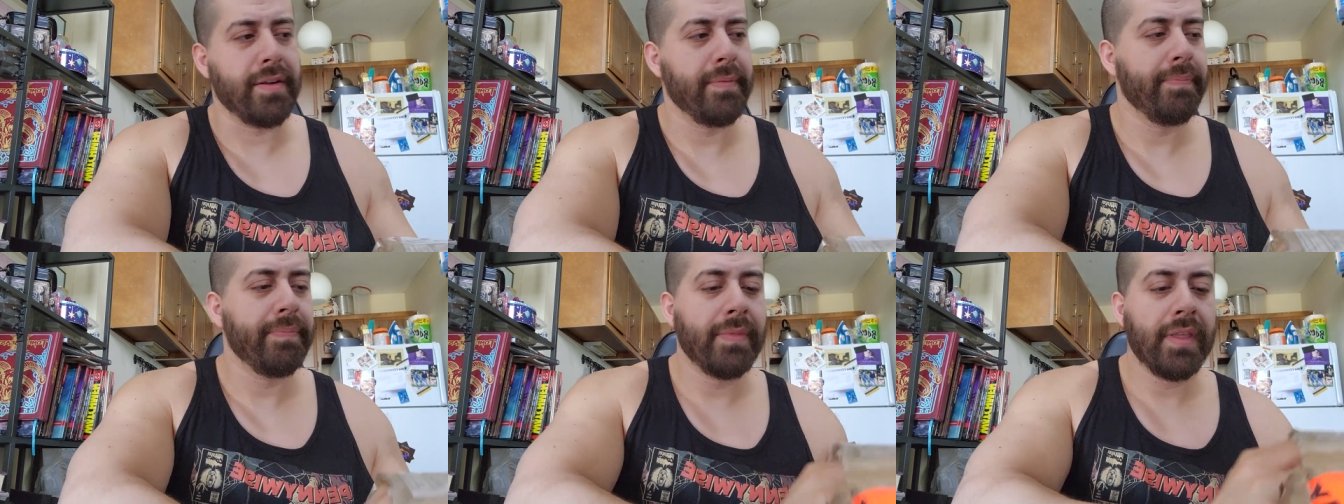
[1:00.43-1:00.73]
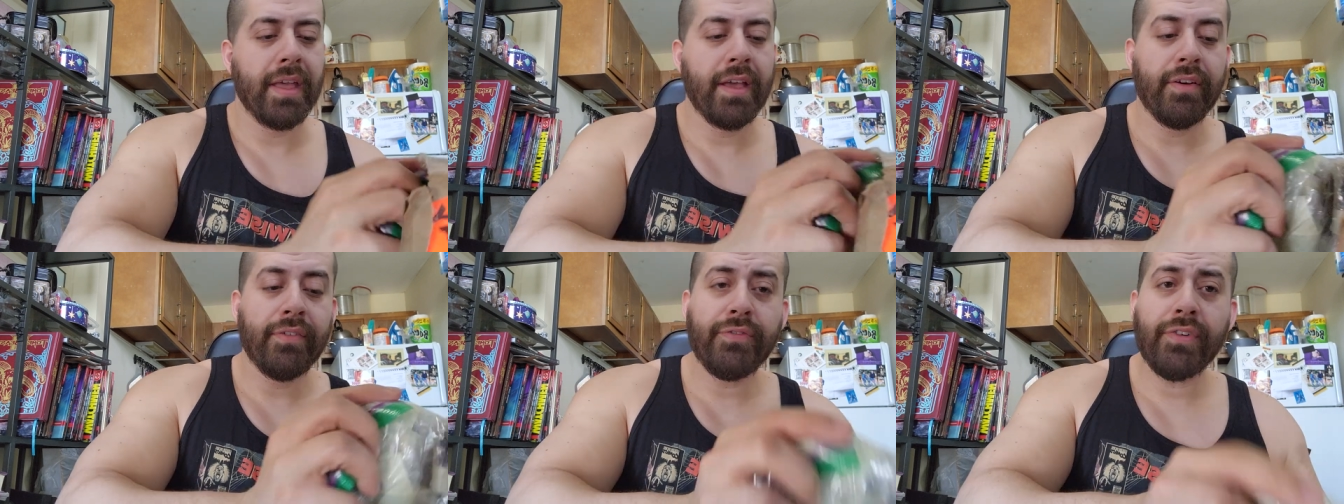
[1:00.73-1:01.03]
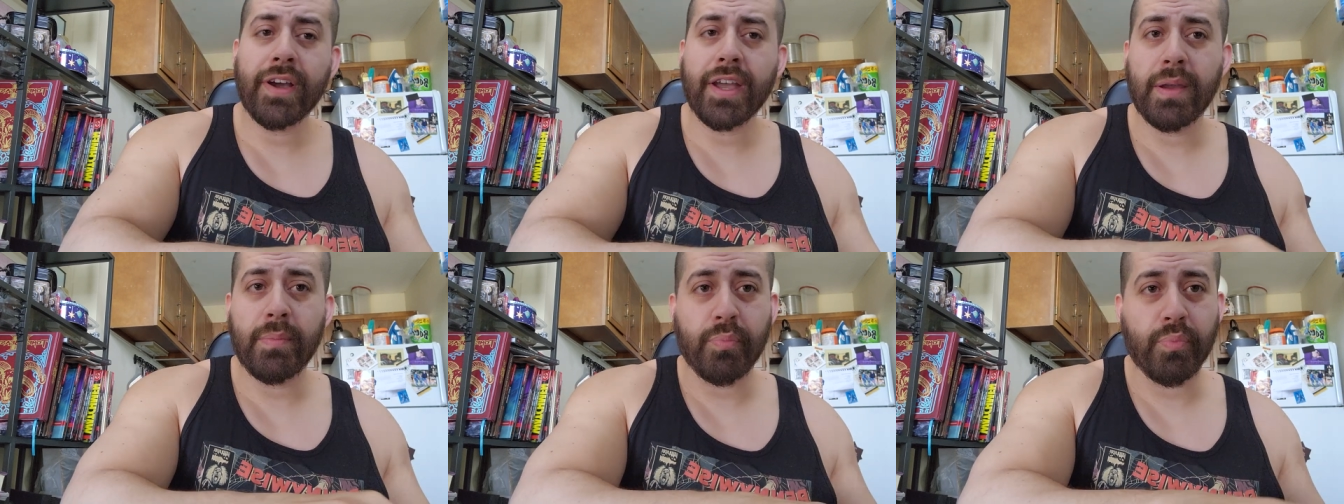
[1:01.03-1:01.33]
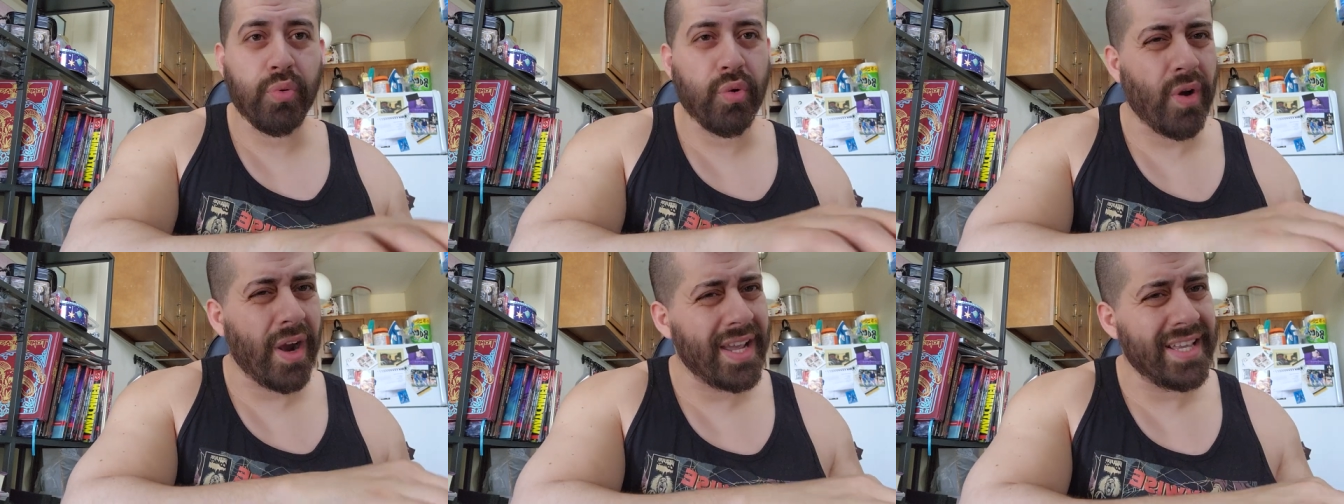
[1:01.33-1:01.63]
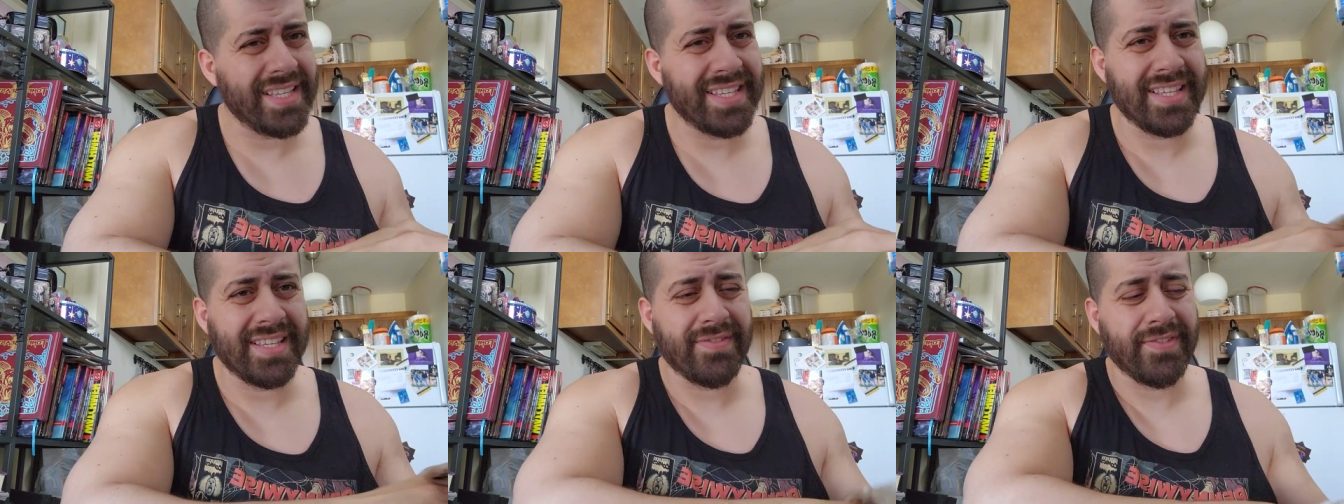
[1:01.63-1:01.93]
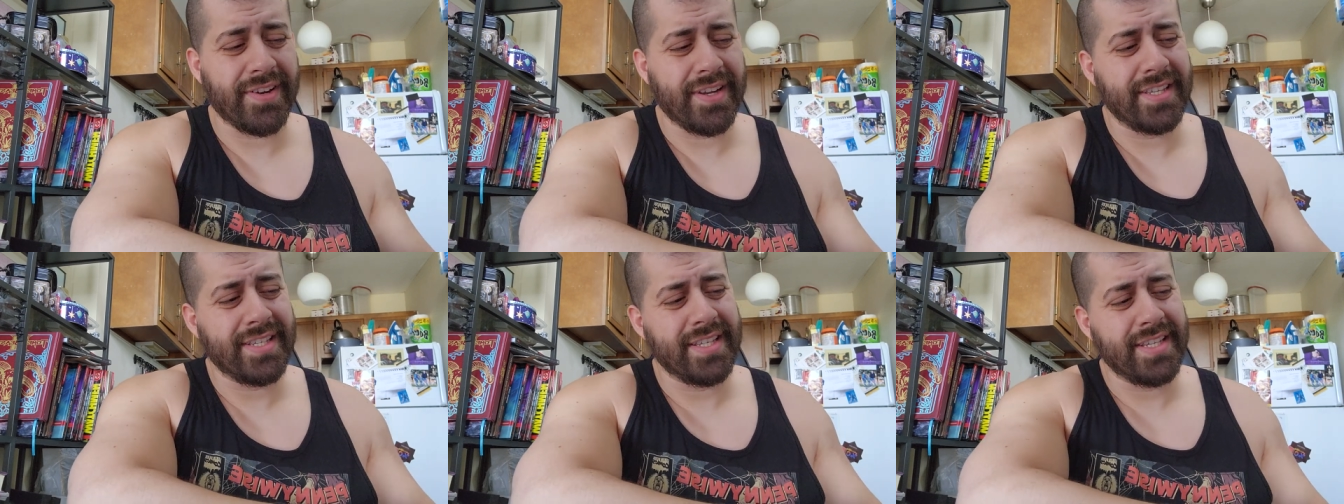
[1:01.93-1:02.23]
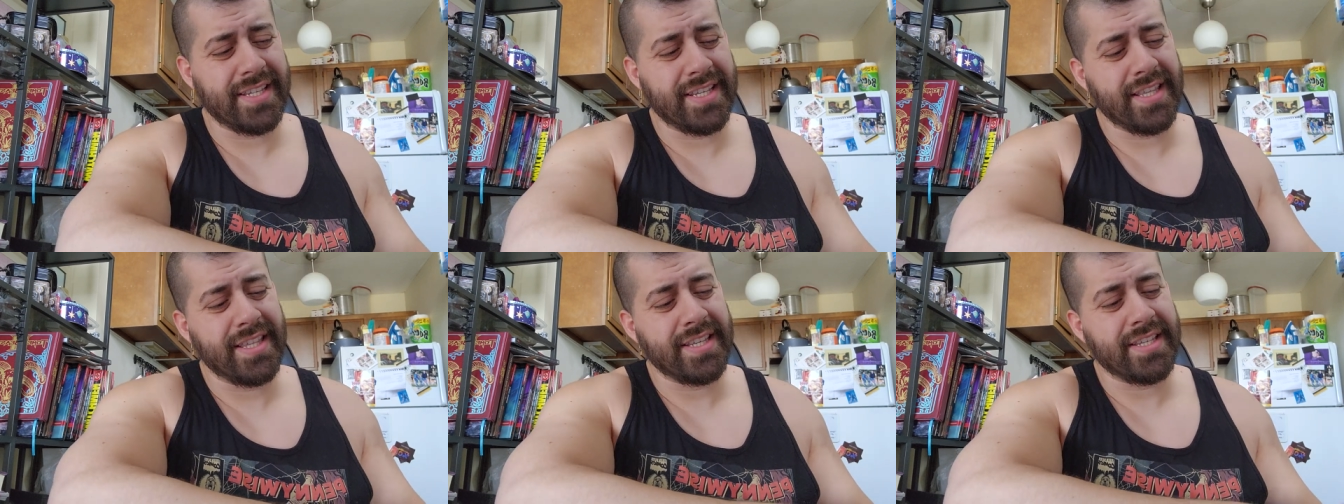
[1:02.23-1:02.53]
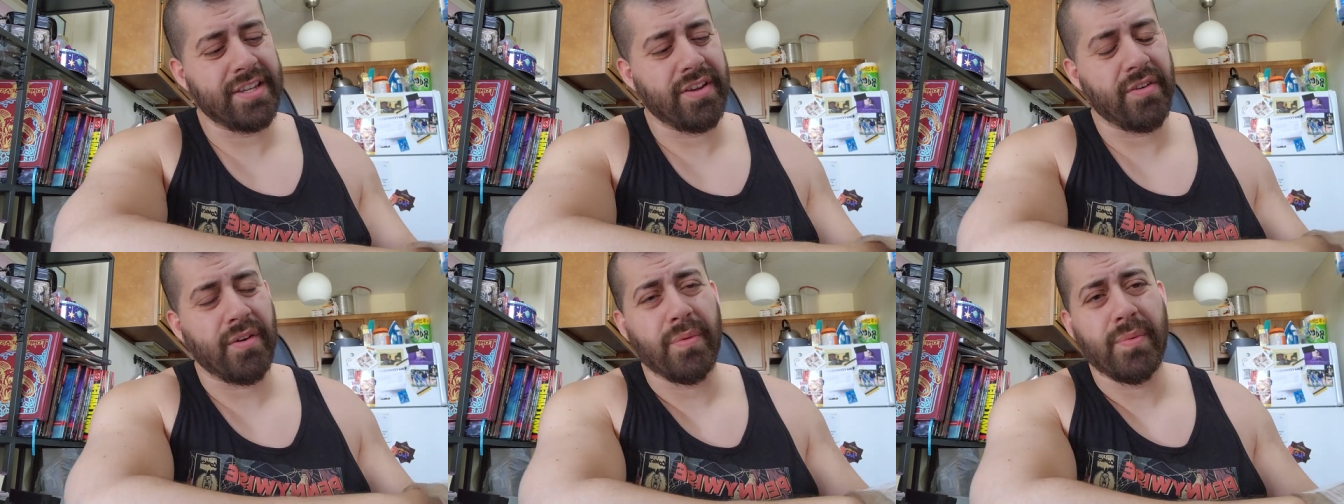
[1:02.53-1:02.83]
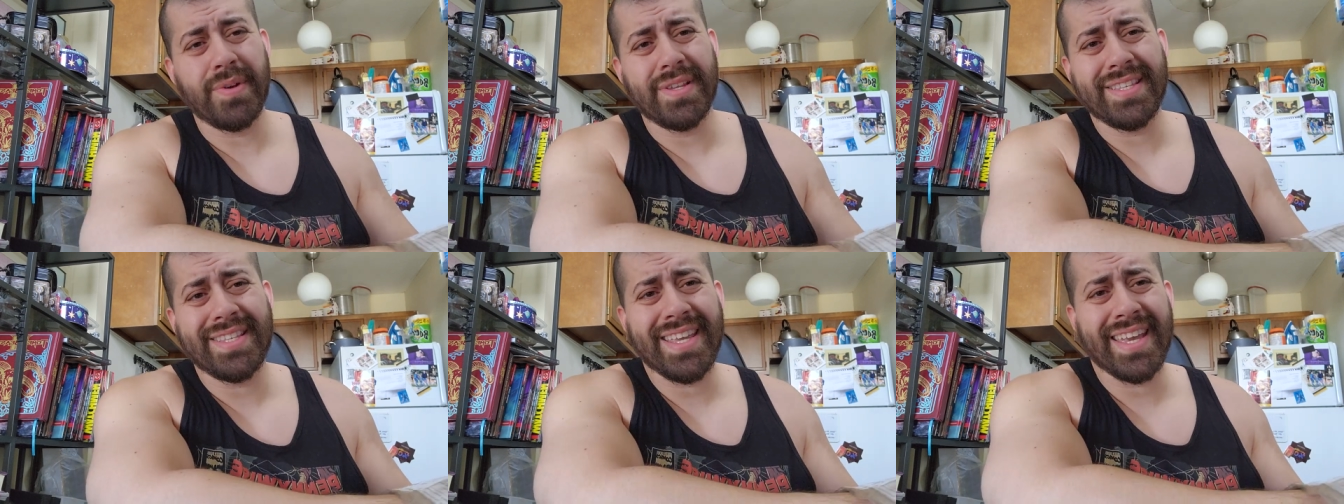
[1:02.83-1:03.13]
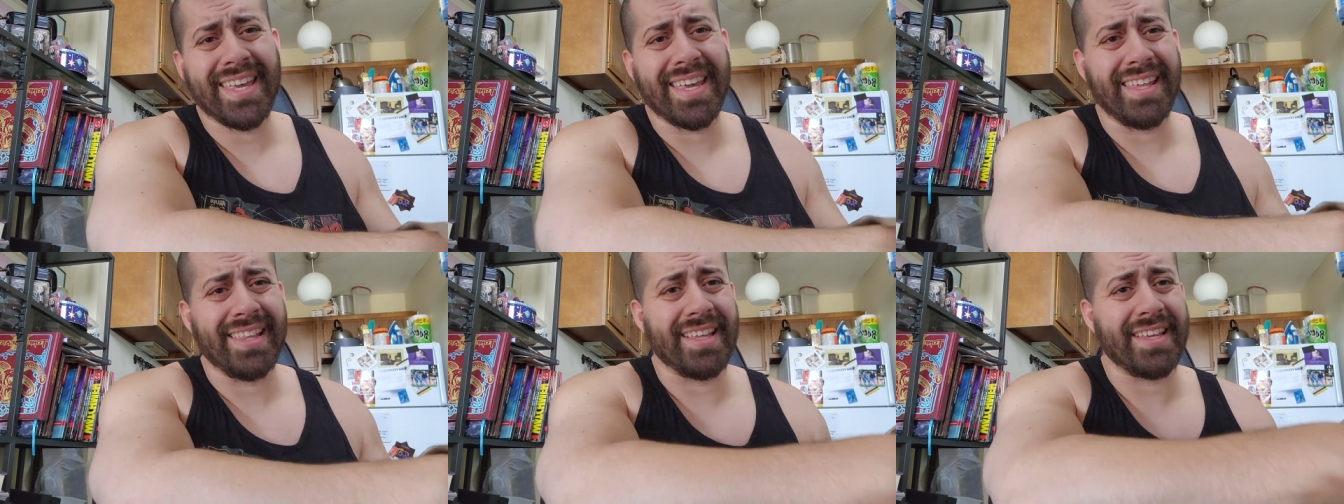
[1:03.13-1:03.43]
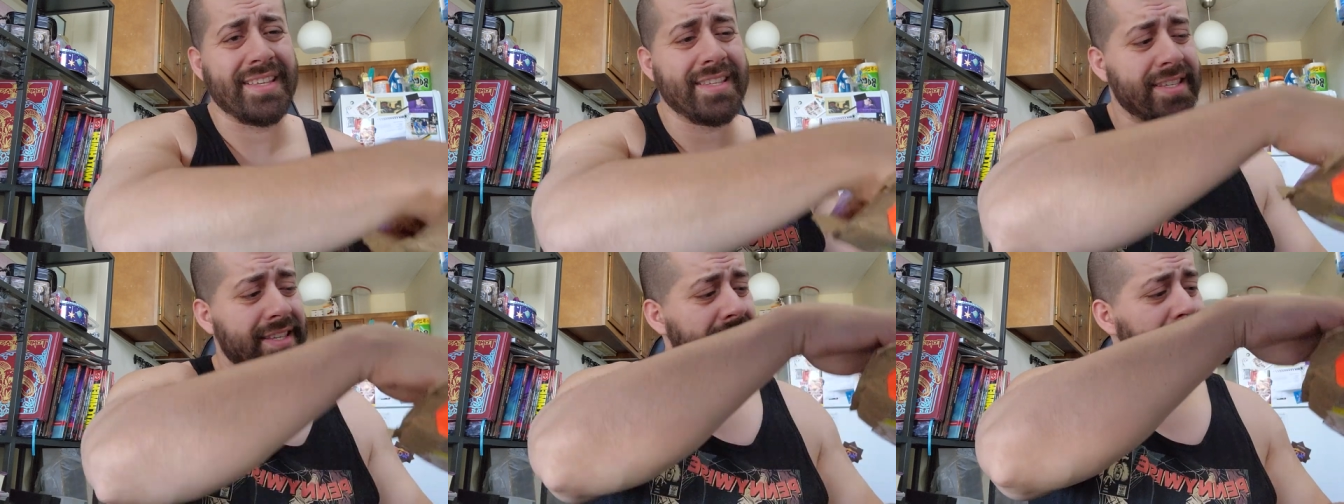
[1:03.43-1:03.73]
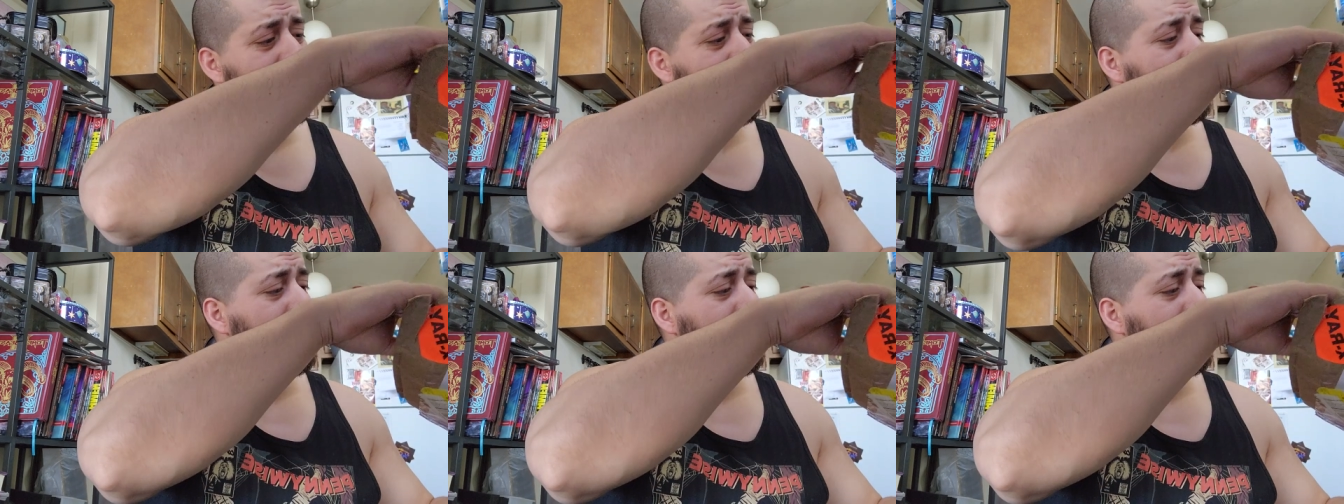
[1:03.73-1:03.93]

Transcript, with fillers: Fucking prices for ETC this year are ridiculous.